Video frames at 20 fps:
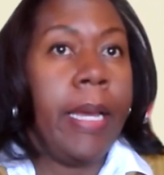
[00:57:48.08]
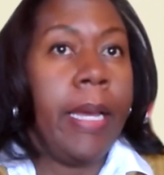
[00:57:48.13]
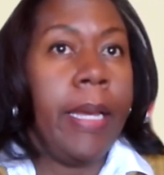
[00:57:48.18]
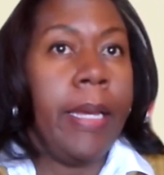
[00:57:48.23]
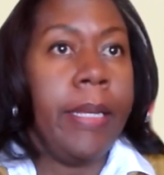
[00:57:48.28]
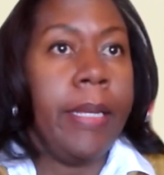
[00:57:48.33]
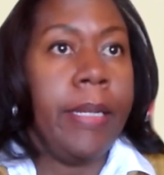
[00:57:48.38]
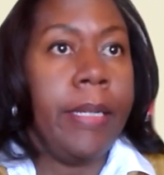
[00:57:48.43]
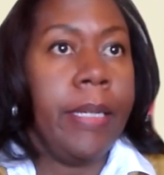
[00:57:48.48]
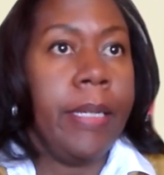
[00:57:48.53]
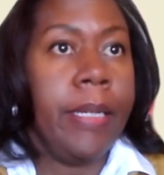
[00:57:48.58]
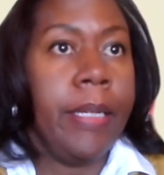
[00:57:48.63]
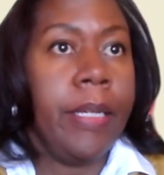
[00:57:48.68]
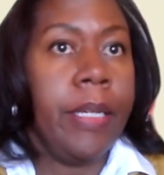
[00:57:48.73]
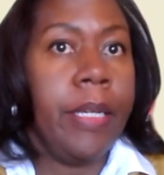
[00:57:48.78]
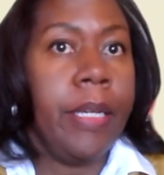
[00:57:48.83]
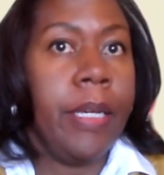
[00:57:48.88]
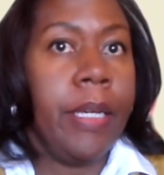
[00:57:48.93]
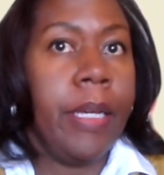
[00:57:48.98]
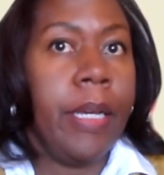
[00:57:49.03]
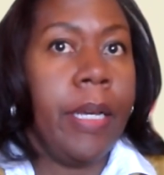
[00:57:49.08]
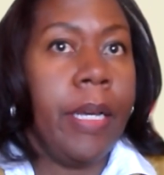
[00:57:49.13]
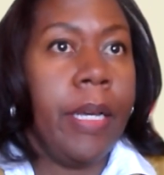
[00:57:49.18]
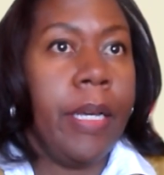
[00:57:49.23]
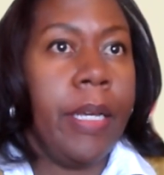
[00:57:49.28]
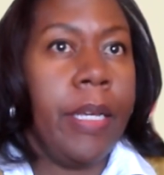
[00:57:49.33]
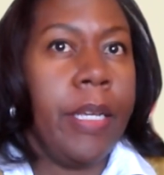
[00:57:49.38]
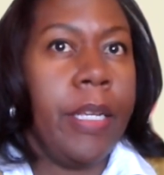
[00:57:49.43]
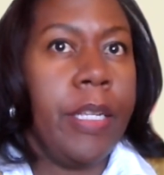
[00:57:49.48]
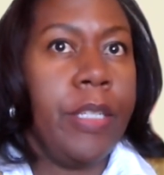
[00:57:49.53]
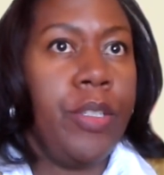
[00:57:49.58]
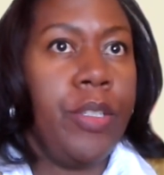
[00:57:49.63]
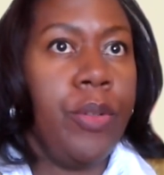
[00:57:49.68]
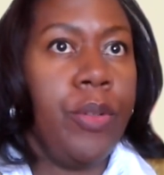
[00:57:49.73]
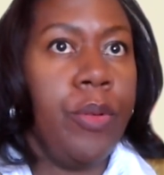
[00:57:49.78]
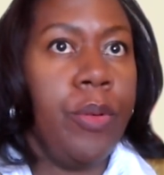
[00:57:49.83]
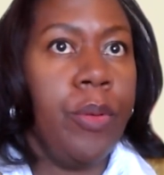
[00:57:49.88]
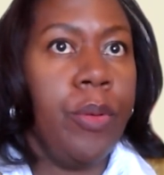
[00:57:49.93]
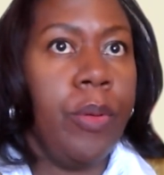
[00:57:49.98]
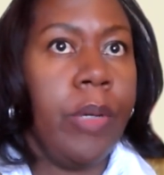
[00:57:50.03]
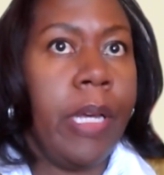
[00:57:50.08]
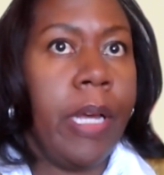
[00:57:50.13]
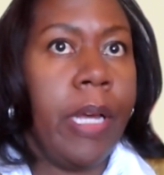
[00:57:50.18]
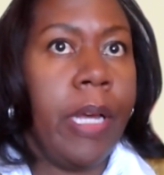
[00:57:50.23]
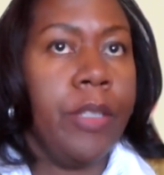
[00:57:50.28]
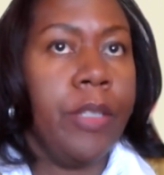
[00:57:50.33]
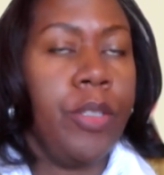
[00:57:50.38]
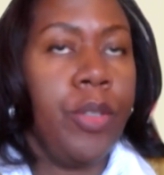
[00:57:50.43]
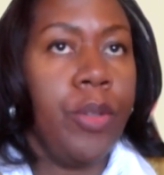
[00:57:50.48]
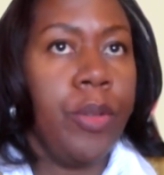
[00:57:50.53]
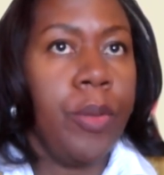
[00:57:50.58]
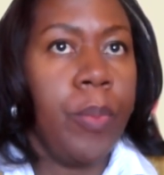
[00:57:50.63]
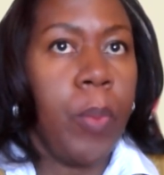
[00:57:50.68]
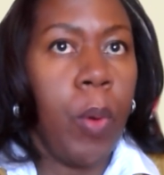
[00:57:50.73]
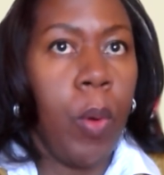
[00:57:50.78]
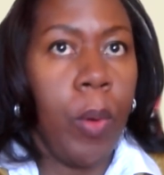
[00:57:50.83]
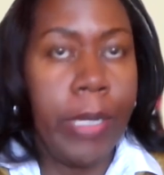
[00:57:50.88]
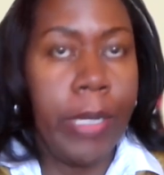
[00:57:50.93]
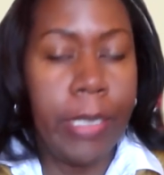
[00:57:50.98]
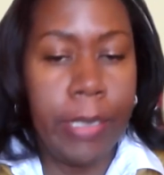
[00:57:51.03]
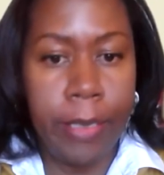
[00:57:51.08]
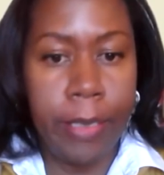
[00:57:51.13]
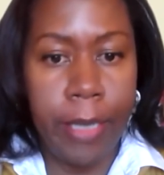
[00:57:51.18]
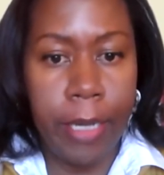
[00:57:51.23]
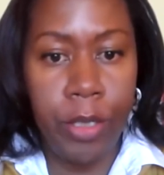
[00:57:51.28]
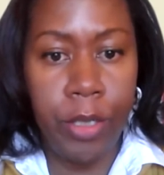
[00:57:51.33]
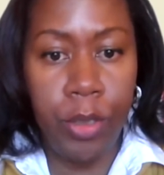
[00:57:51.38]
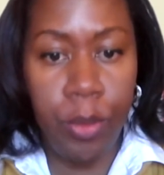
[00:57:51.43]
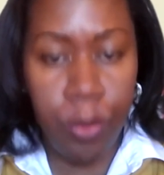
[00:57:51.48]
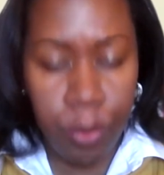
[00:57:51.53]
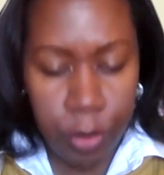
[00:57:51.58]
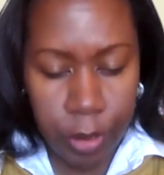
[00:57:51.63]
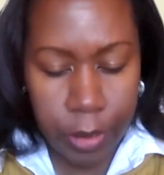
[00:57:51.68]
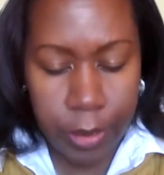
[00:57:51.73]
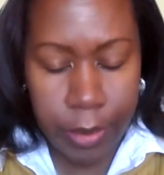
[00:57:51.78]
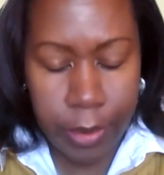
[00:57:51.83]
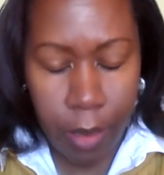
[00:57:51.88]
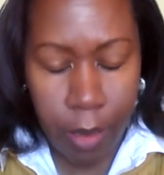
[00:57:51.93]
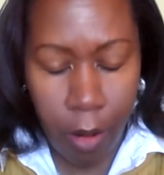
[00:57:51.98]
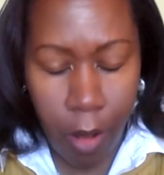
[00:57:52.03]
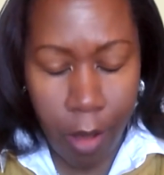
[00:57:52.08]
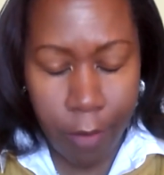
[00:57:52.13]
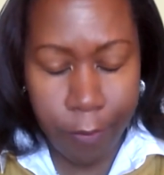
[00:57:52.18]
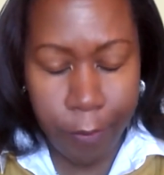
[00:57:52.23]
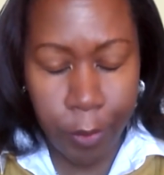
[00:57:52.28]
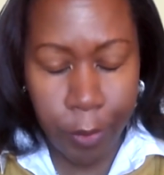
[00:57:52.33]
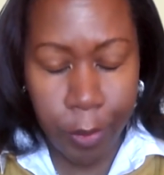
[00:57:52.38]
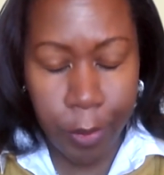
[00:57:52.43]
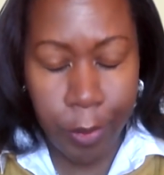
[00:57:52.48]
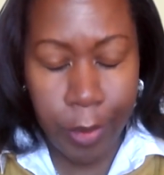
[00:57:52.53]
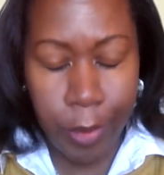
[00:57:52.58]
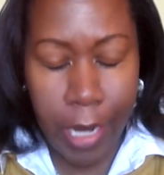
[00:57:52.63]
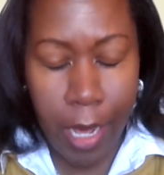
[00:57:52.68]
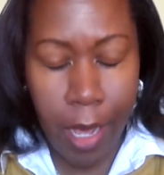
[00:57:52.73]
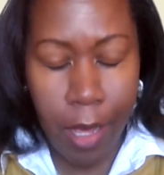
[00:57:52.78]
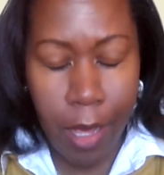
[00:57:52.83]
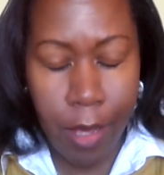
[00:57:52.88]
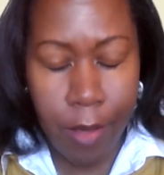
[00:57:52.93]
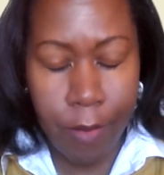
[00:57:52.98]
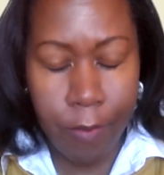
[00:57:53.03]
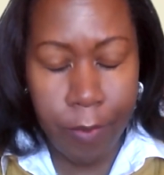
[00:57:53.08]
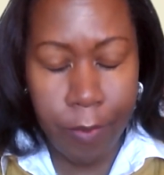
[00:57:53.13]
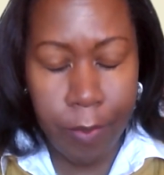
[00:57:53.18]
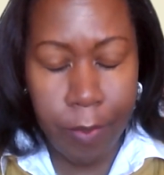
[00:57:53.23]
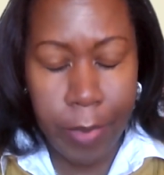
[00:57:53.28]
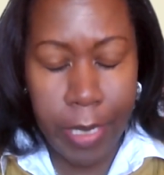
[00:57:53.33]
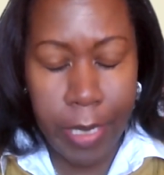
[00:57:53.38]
And to the point that you just offered of